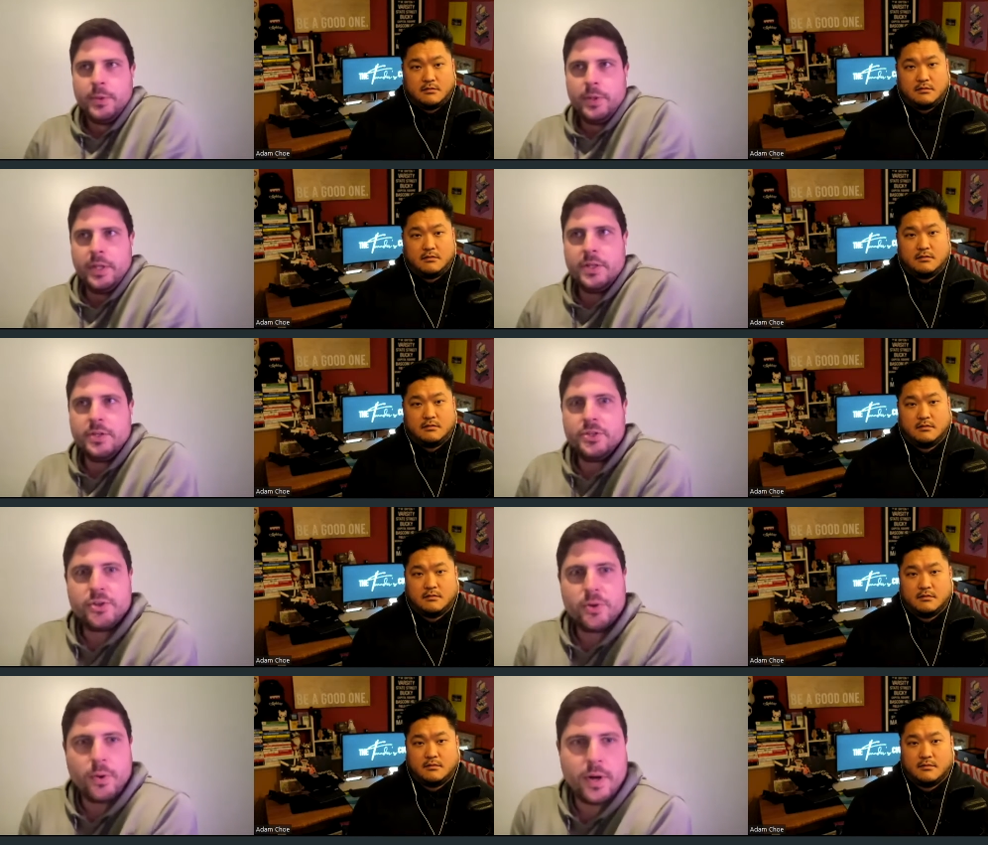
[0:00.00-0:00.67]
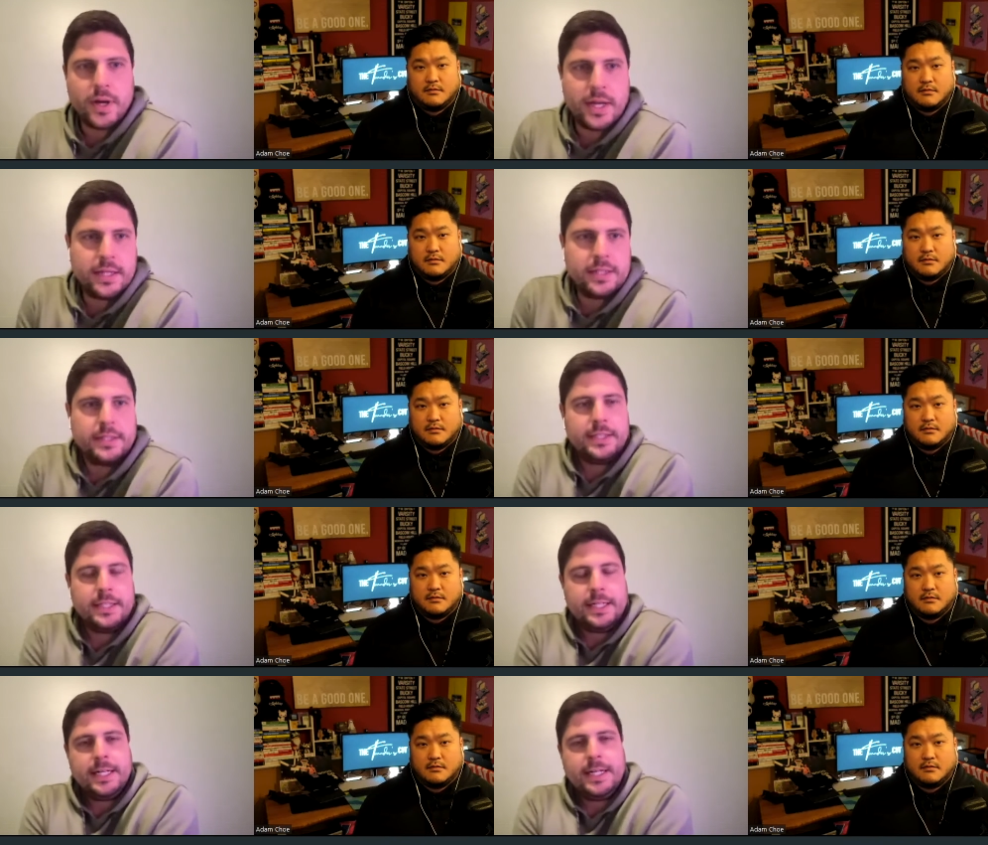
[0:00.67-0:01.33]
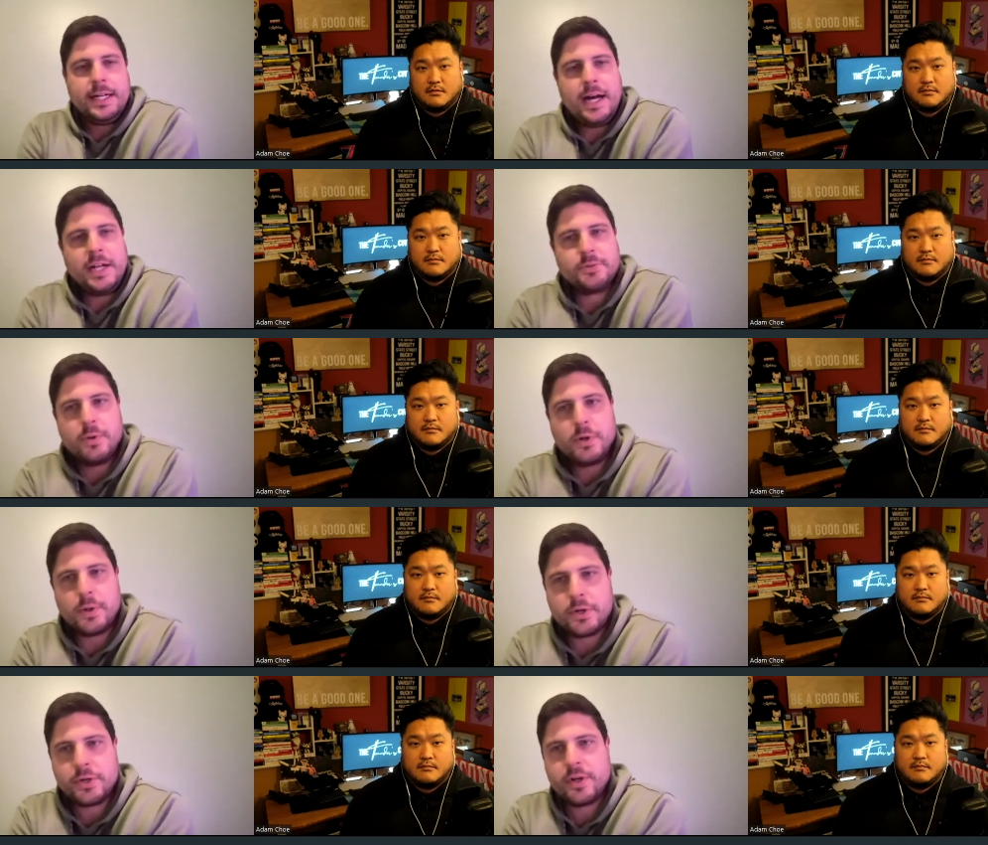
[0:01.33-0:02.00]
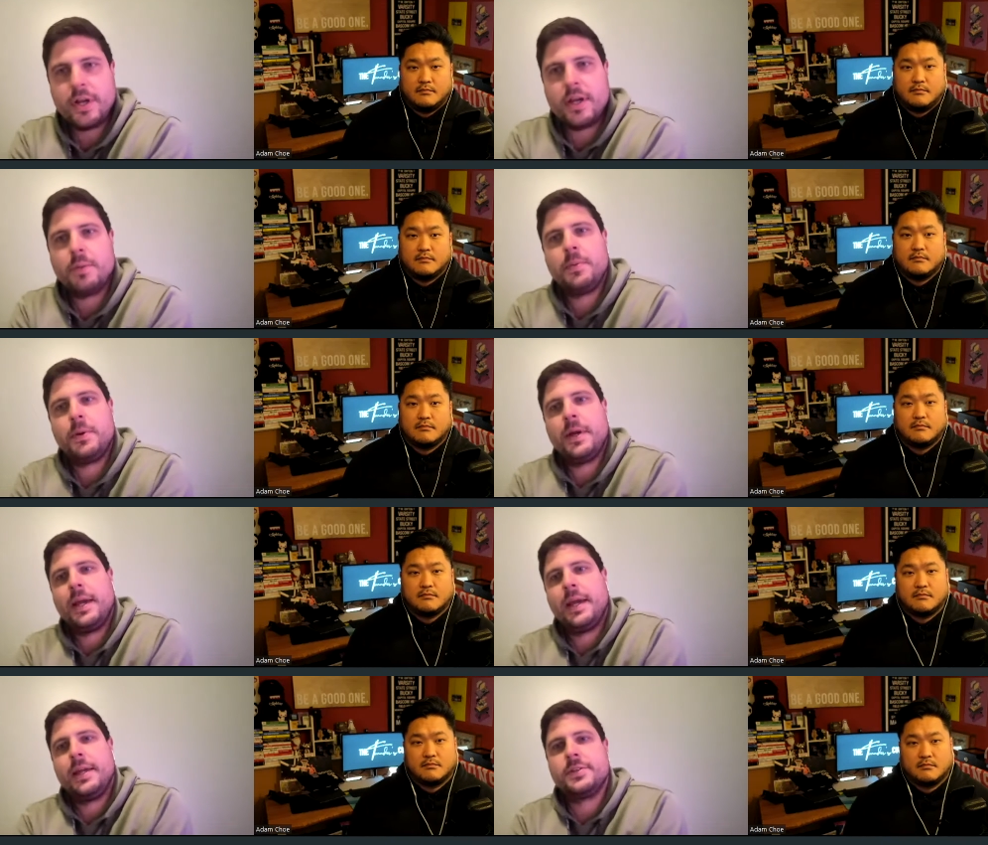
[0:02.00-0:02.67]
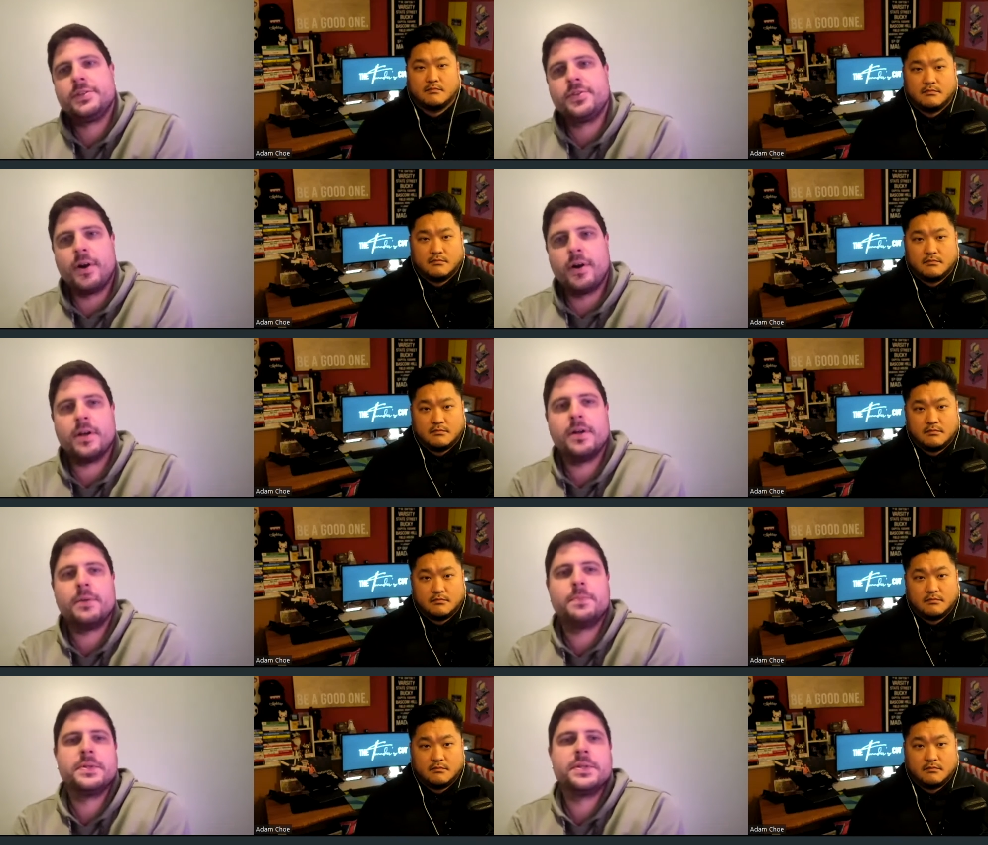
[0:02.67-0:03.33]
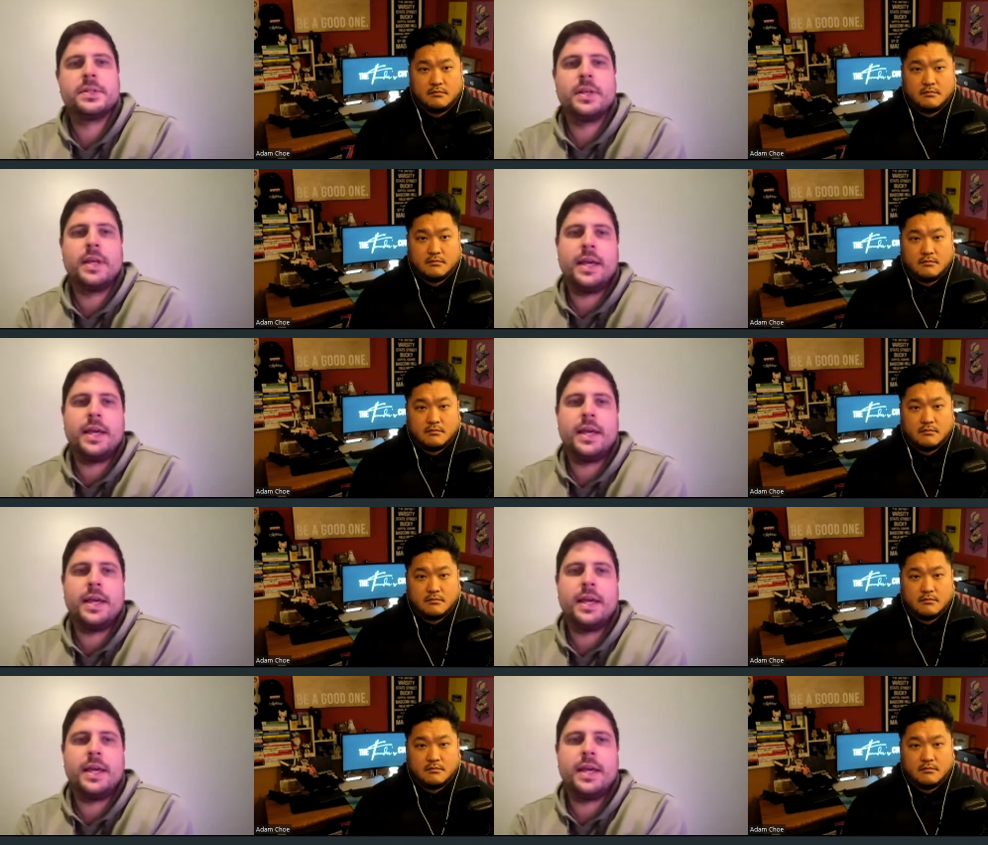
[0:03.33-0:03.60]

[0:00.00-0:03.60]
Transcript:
Speaker 1: really enjoy uh, entrepreneurship and startups.